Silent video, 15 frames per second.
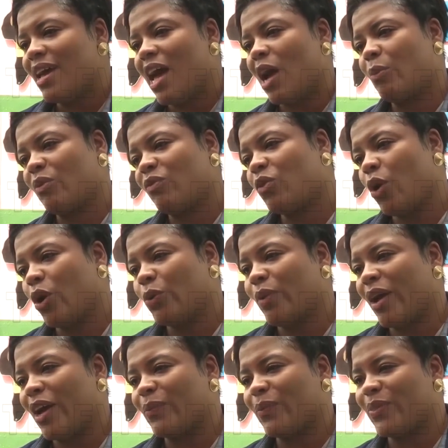and we've gone
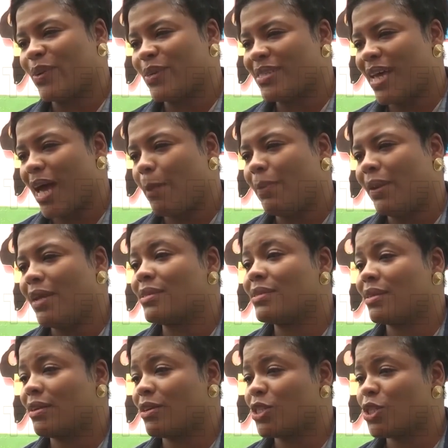around with our
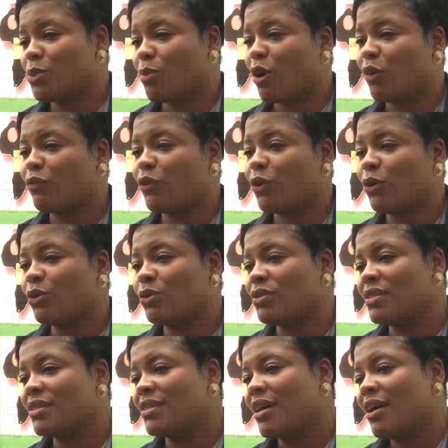tablets and our
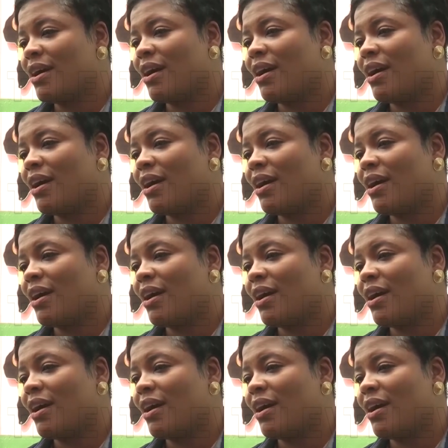smartphones